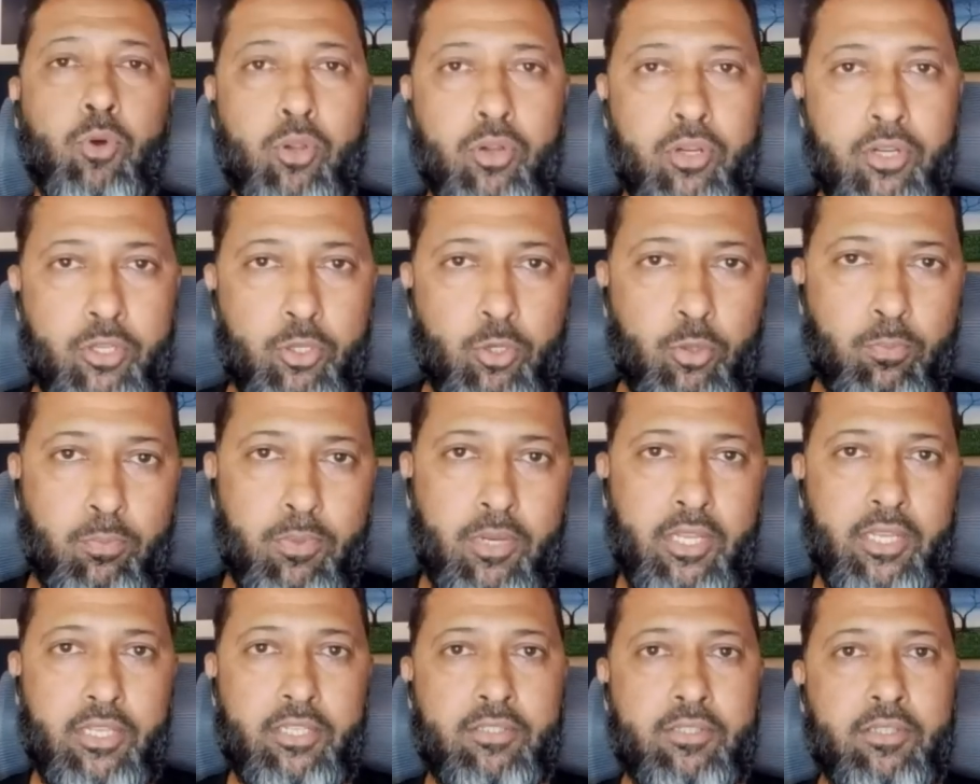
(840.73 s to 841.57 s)
Warner to
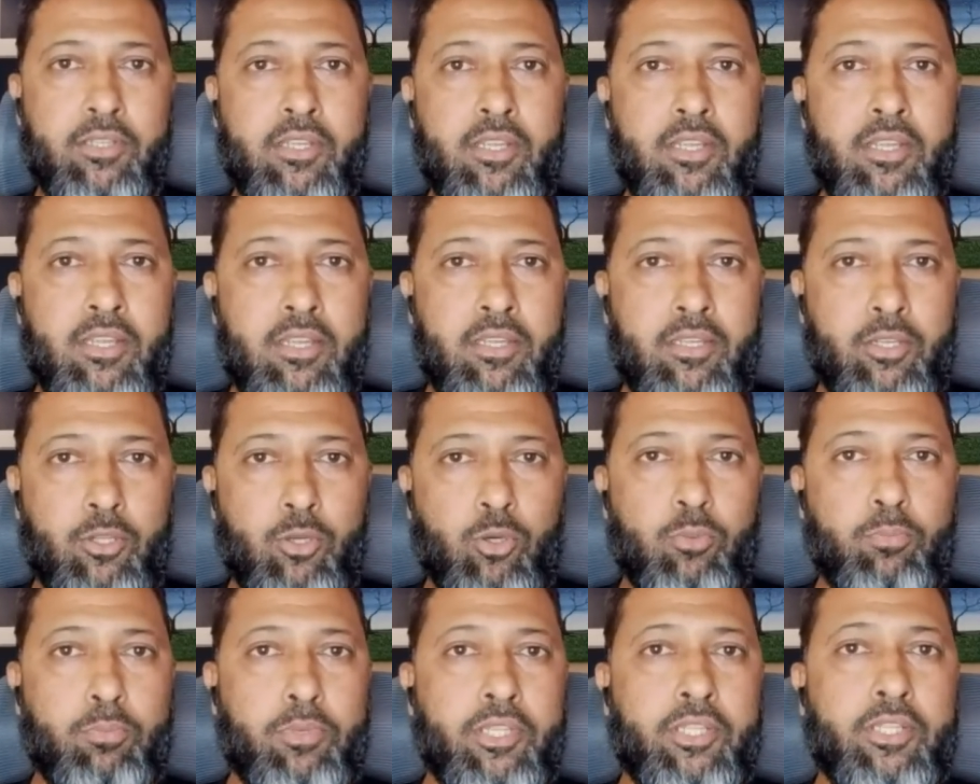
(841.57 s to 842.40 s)
play, you
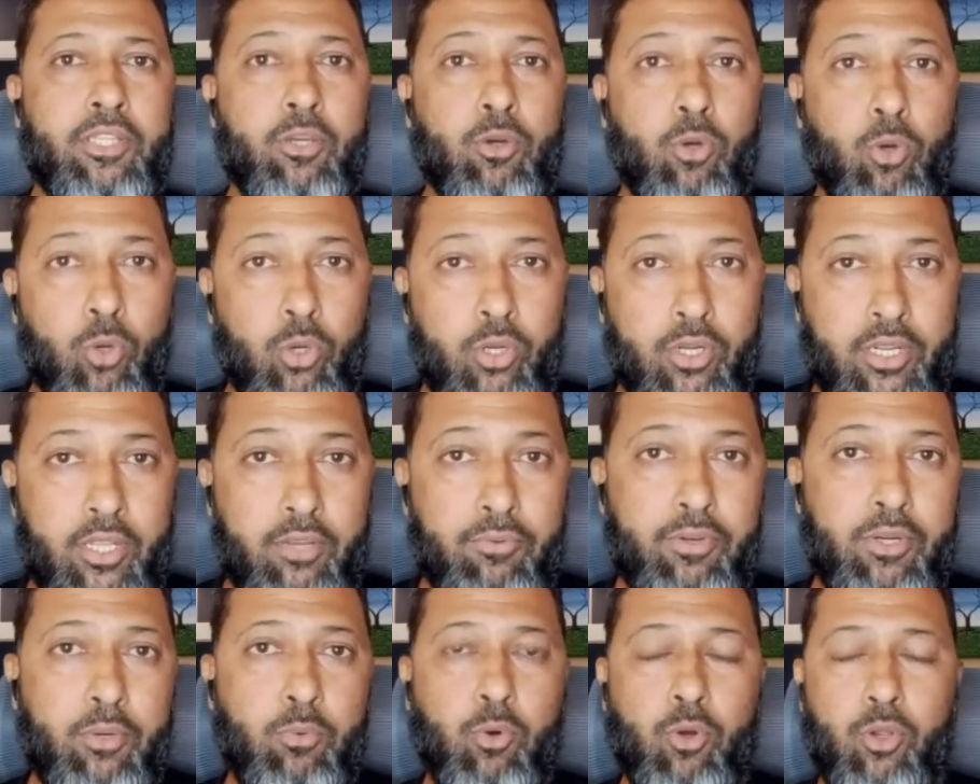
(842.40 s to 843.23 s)
know, be the old
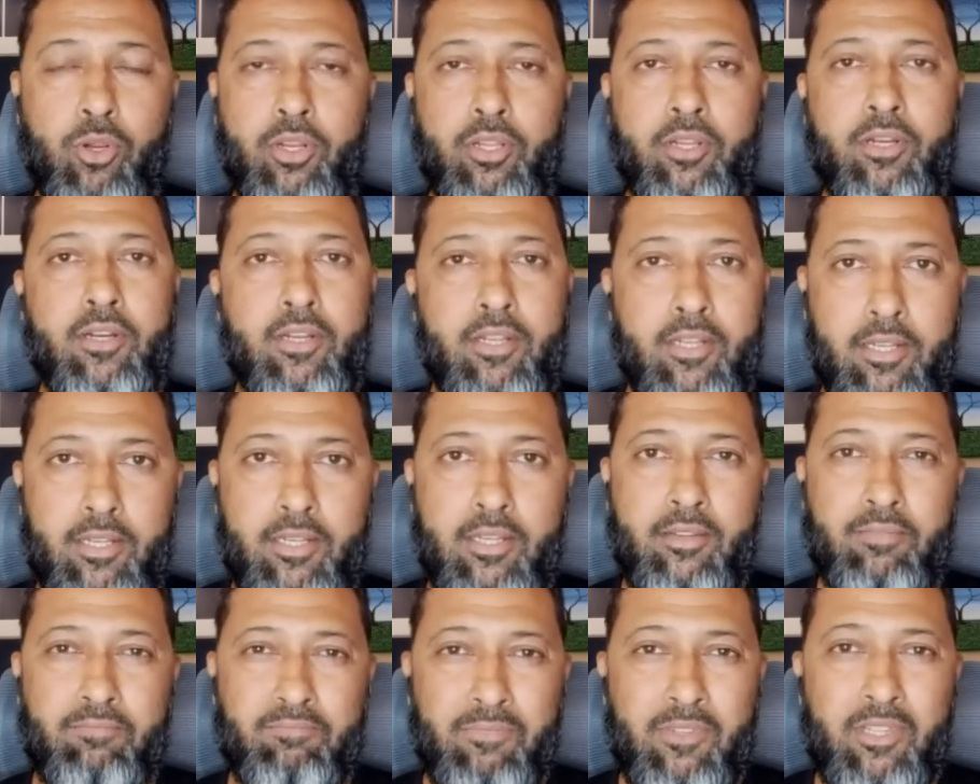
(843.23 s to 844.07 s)
David Warner
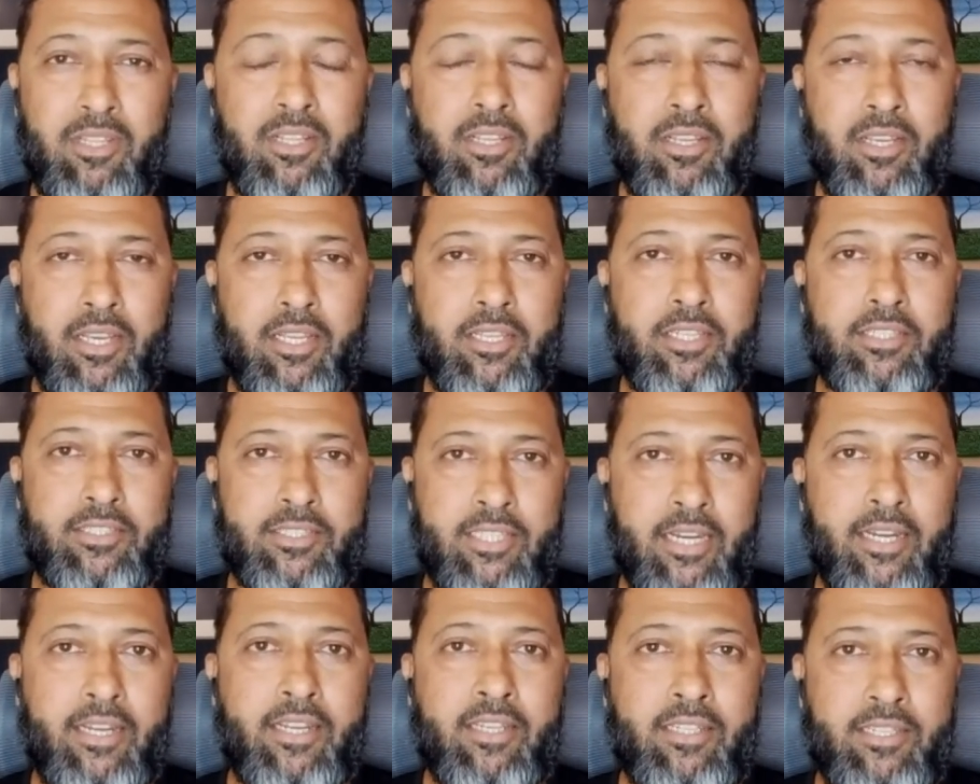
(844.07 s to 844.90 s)
uh, and
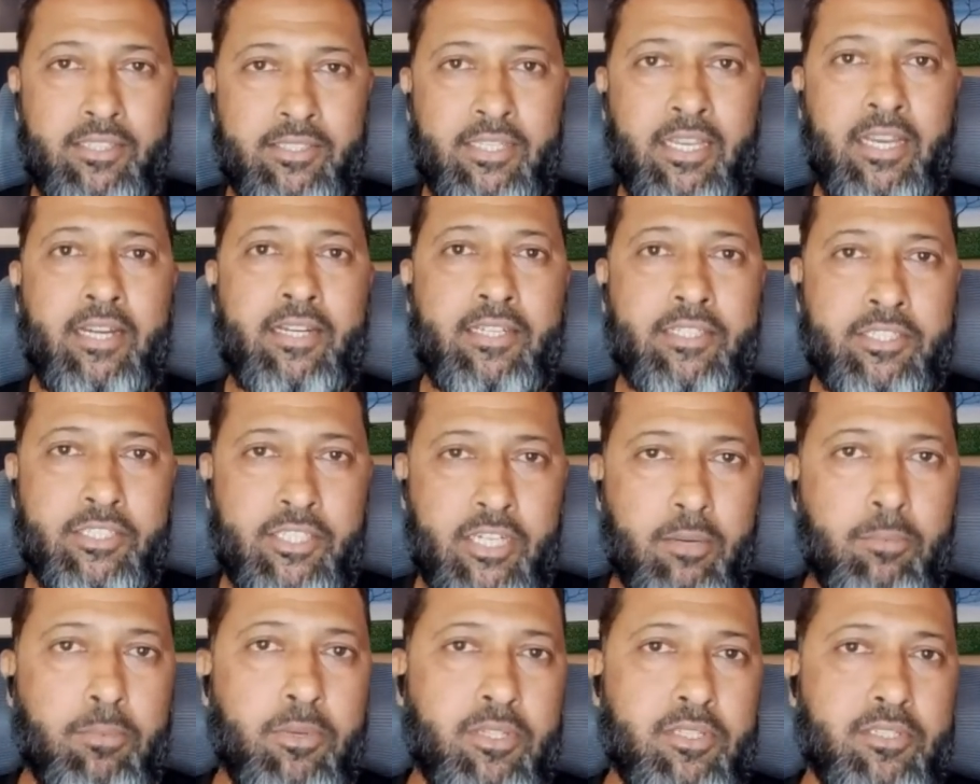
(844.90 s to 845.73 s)
he's had he's had his
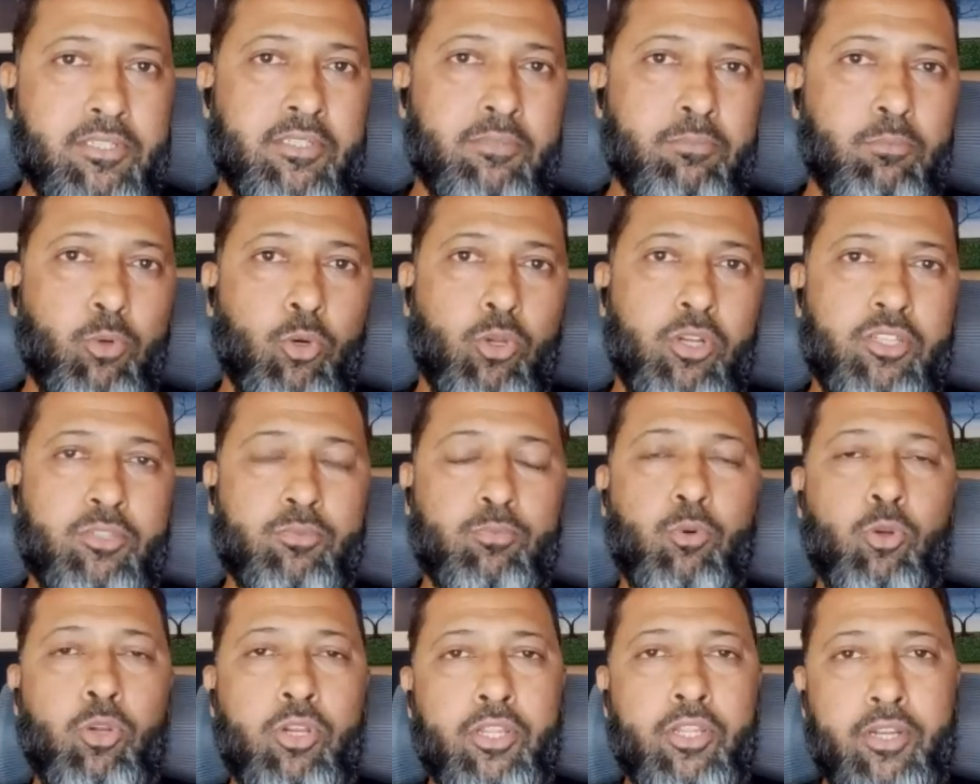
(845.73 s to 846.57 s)
troubles.
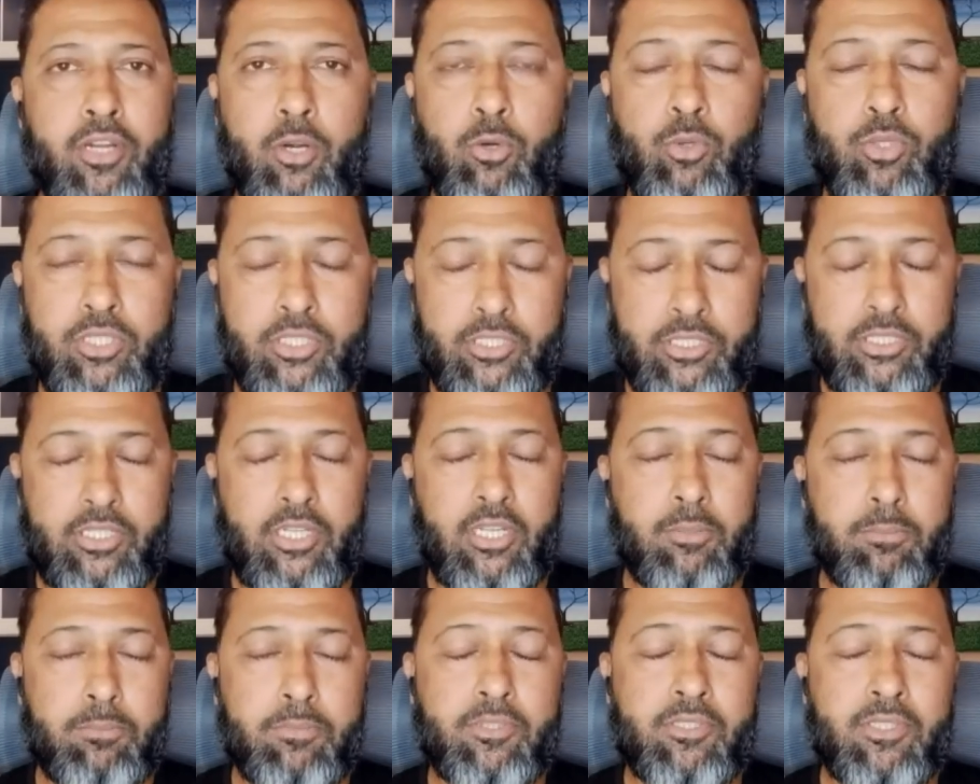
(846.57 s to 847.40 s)
Bowlers bowling around the
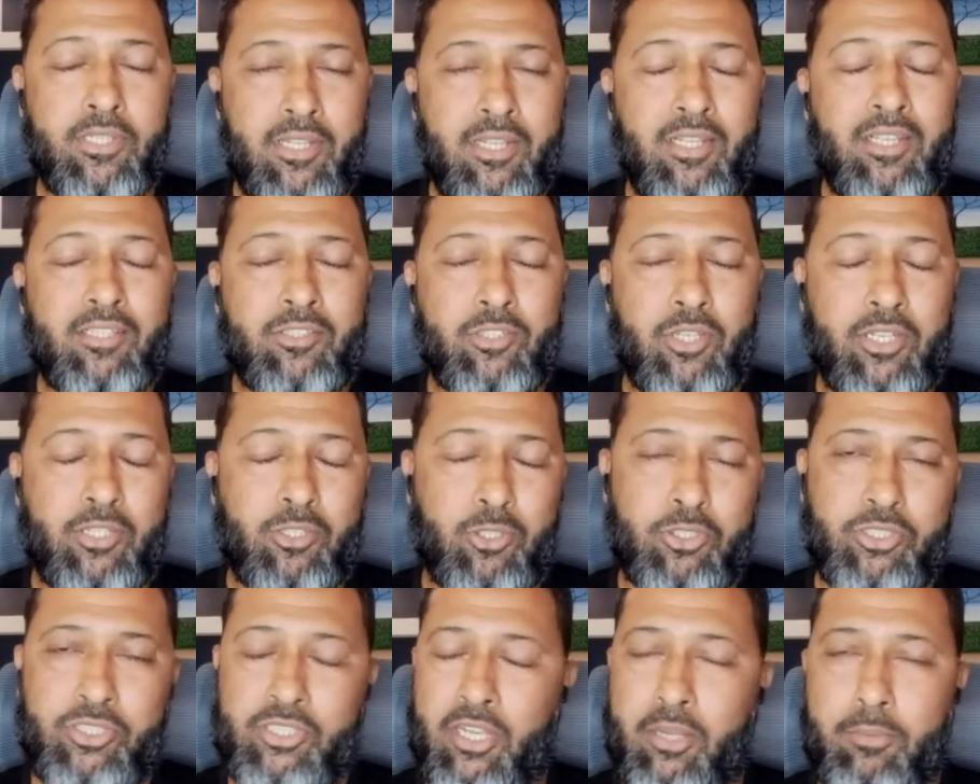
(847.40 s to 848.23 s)
stumps. So I
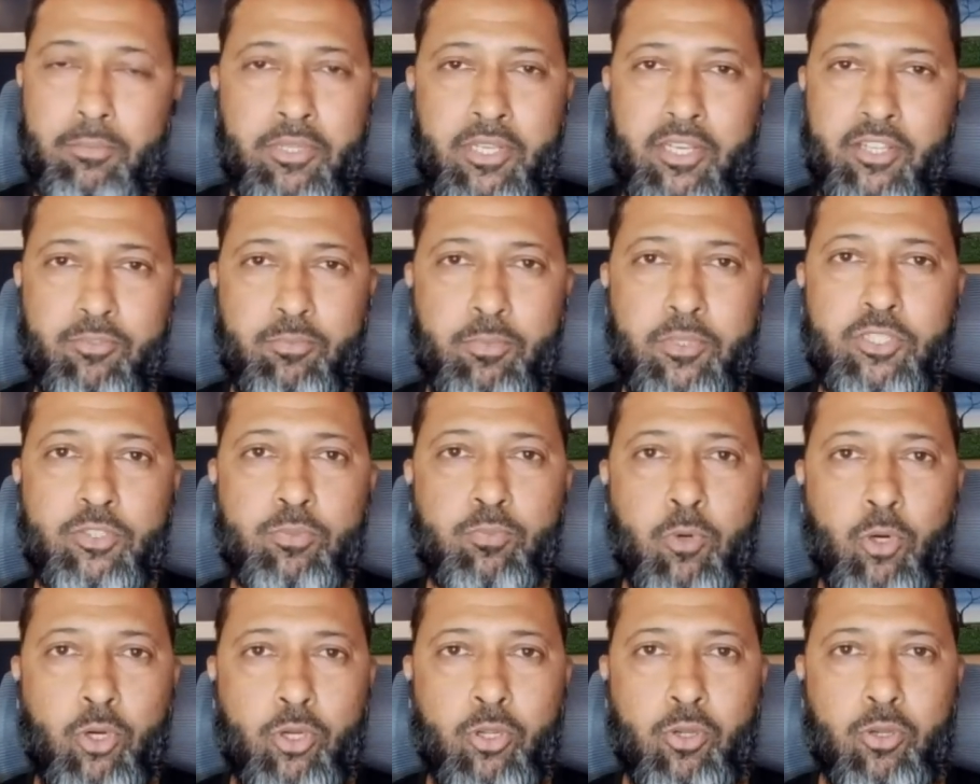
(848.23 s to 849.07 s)
thought Shami has been
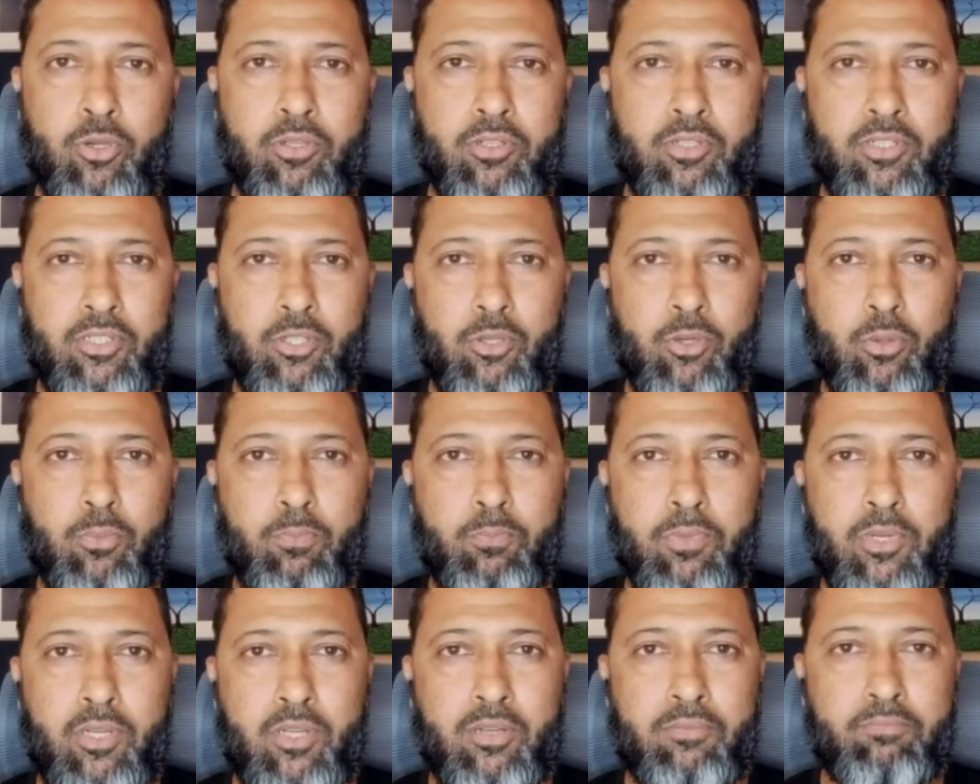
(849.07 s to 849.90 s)
spot on. You know,
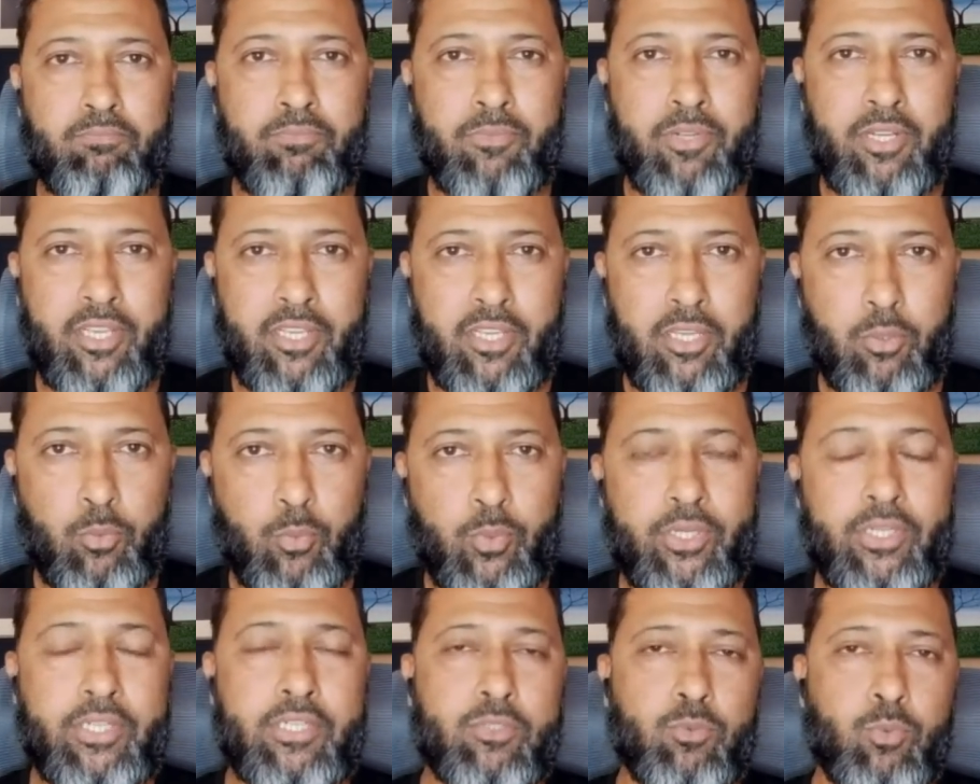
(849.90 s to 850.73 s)
uh,
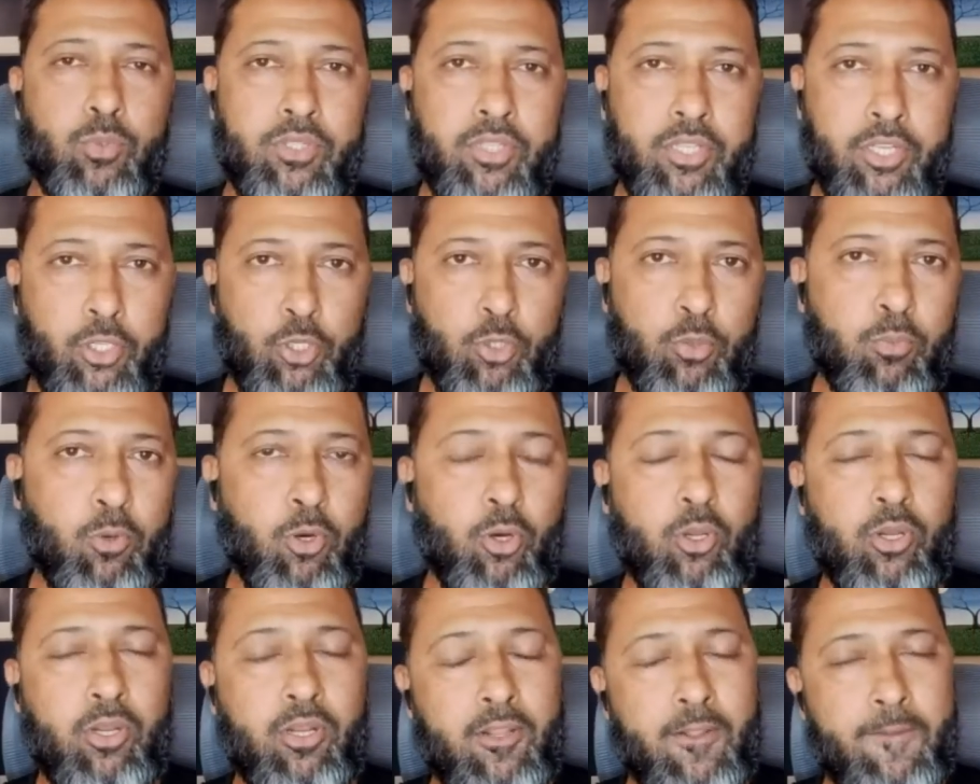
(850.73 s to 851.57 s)
taking wickets with the new
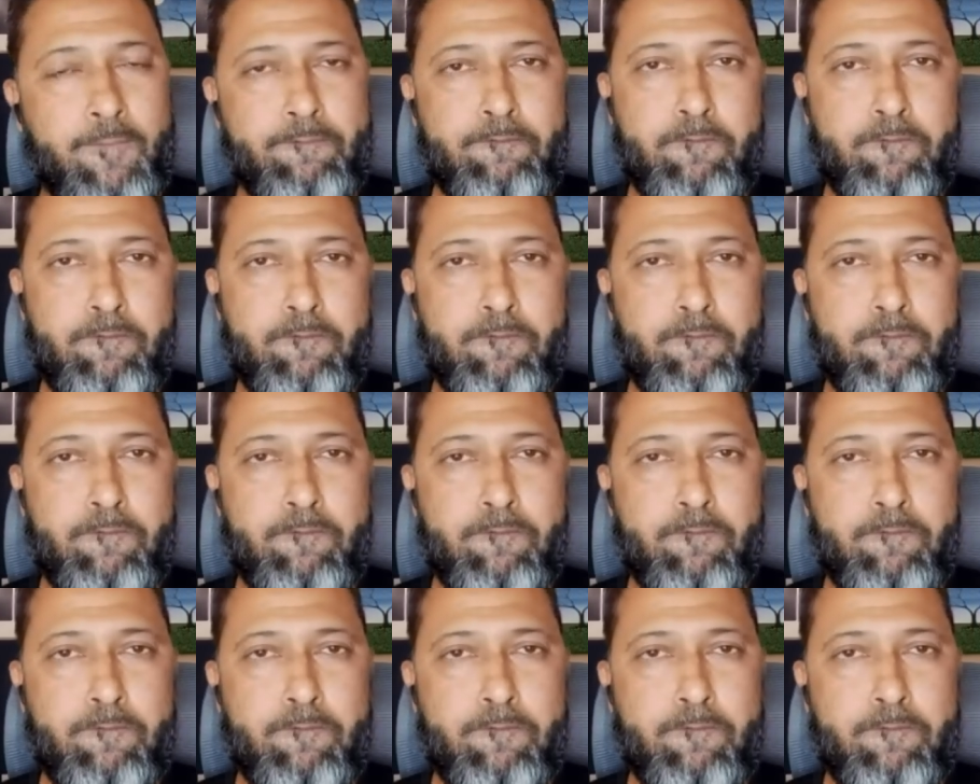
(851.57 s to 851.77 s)
ball.